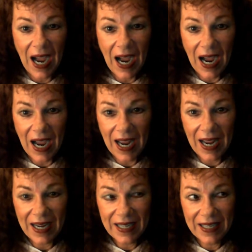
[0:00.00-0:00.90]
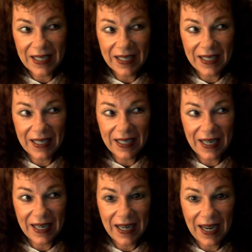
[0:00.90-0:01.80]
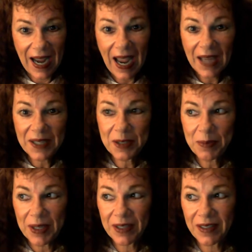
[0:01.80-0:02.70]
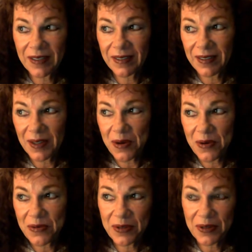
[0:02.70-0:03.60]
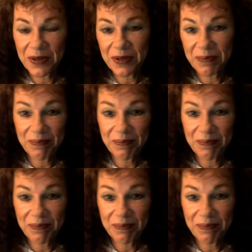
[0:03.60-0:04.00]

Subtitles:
I had a spell over